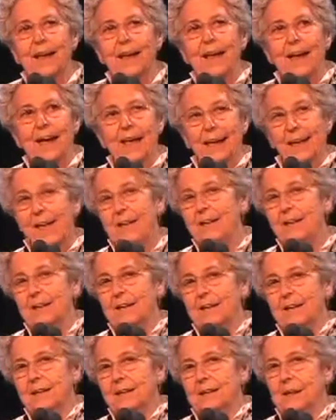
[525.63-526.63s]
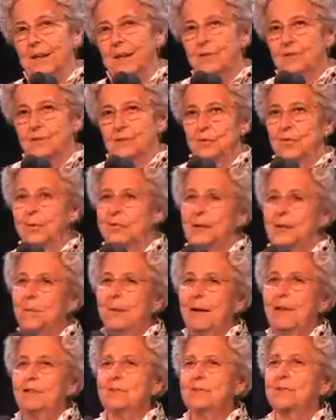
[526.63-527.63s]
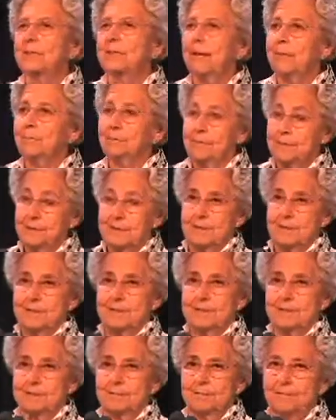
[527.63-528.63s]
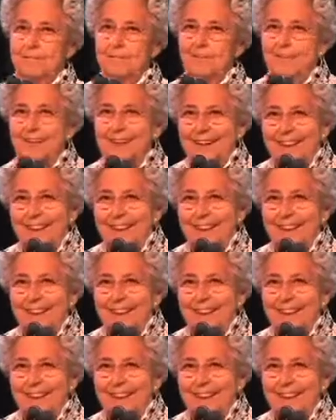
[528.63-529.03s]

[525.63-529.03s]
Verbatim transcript: And as you can imagine, that presents some very